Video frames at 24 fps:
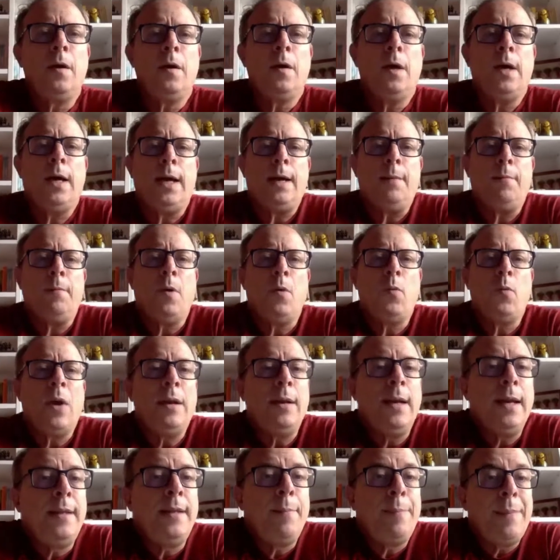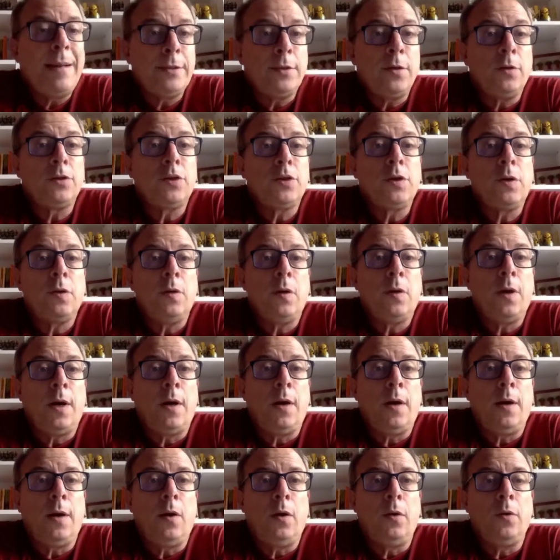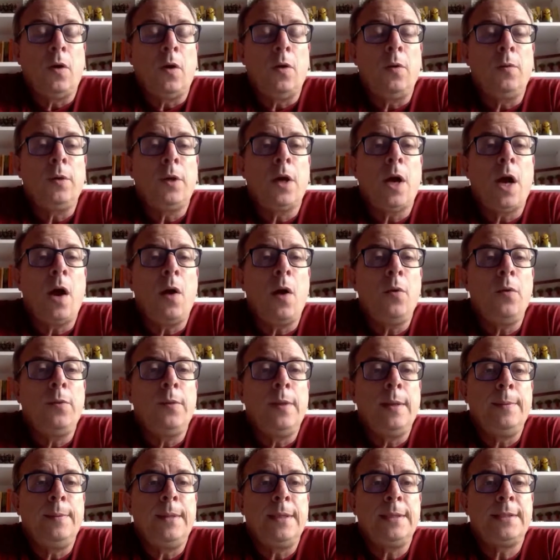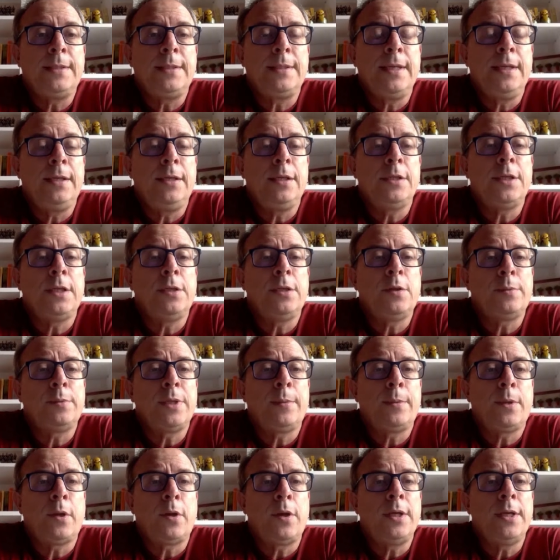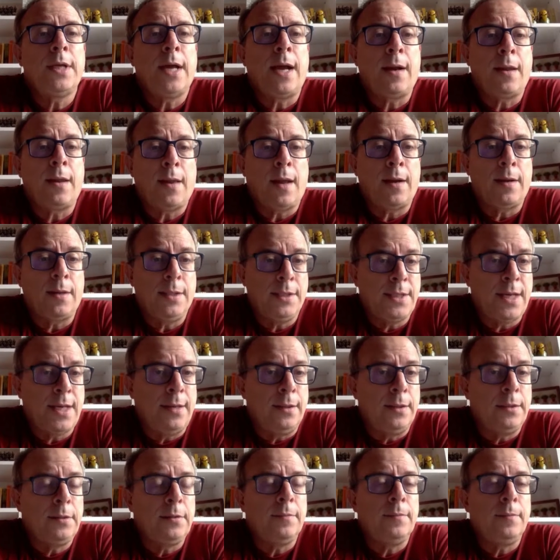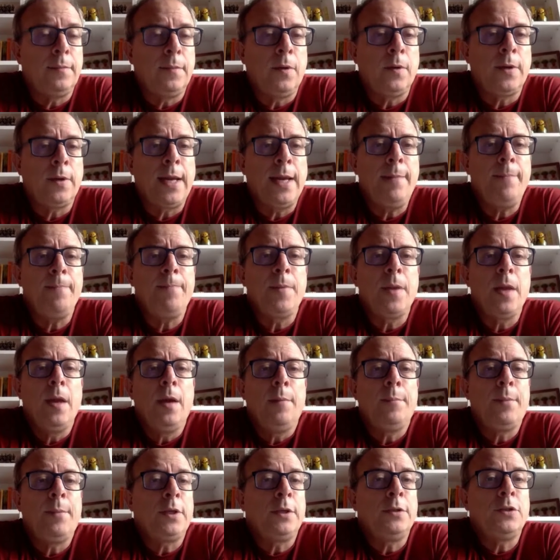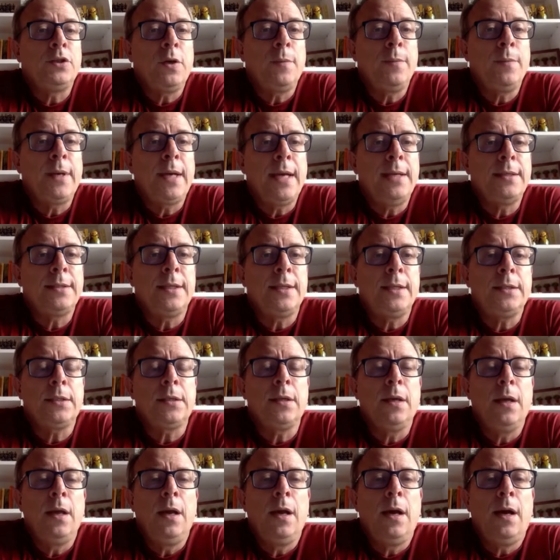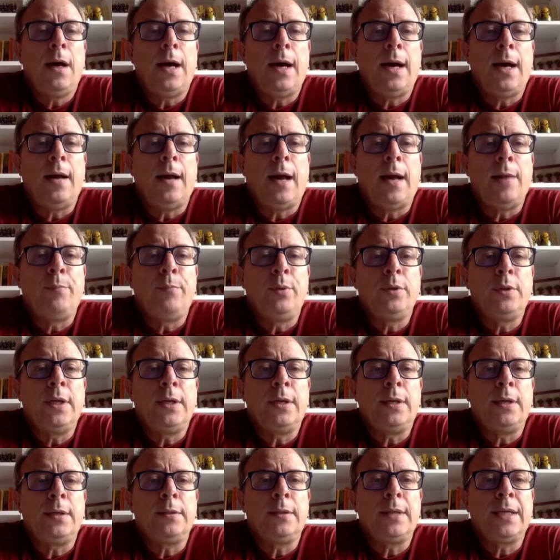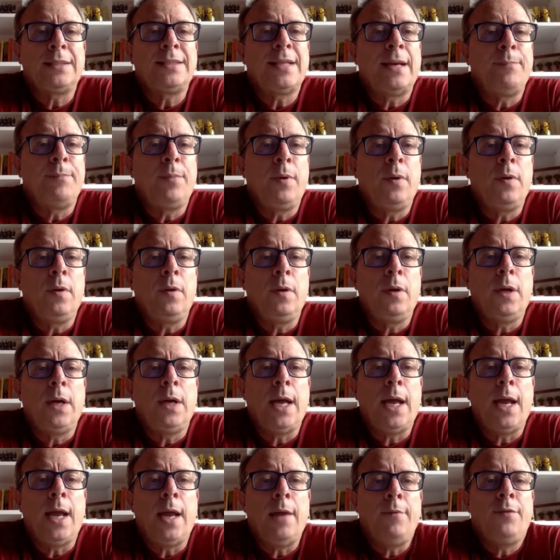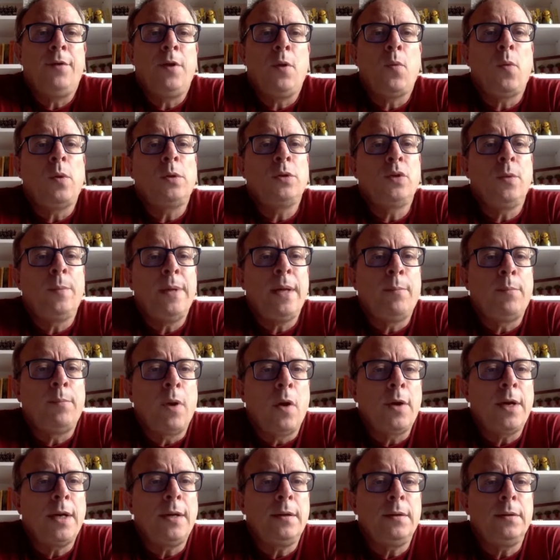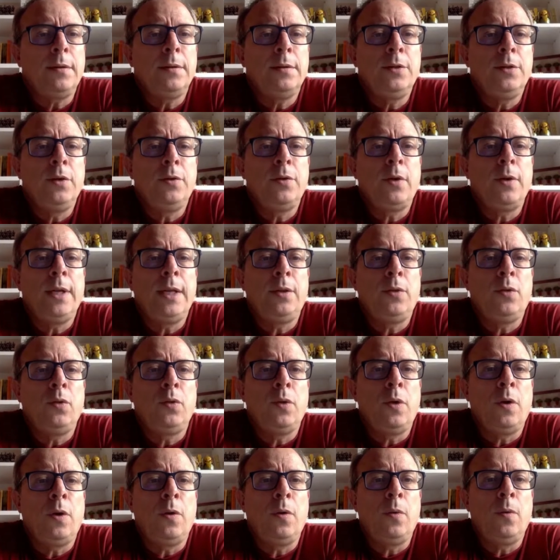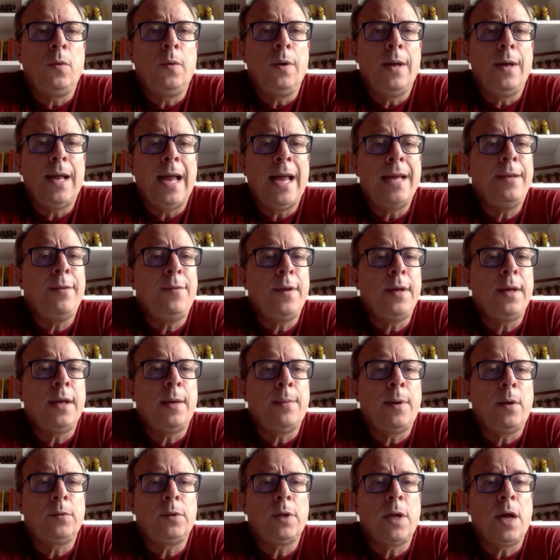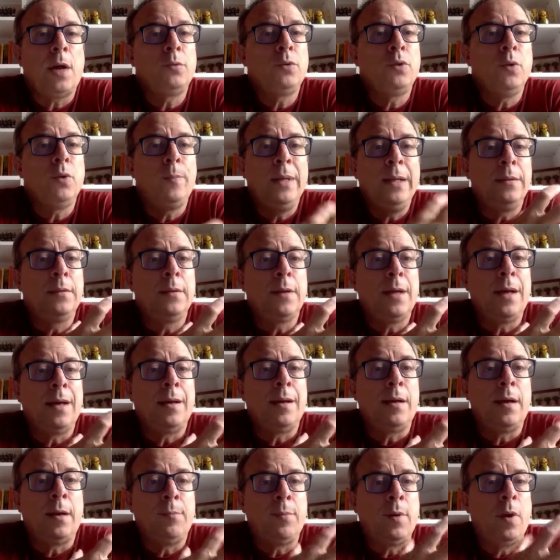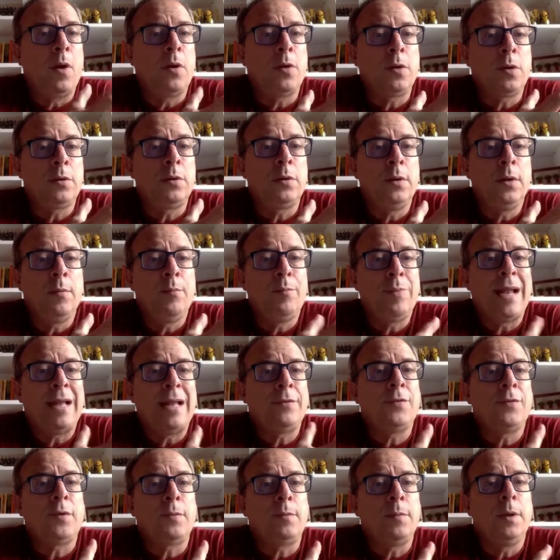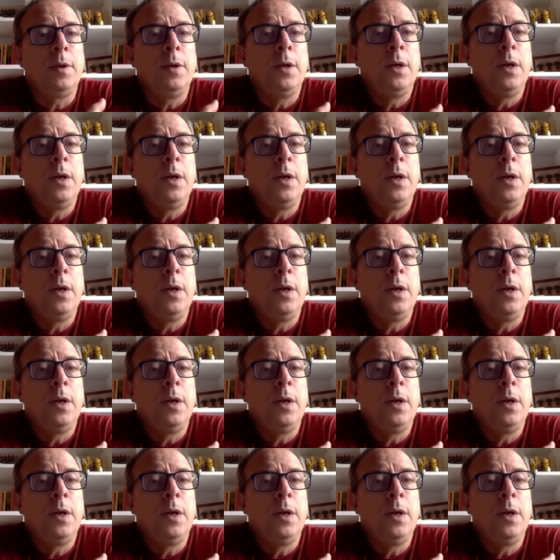Well, it depends also on how that citizens observatory are designed. Okay. But in some cases, I put the example, if you want to be a blogger, you don't need to know anything about how to build a blog platform.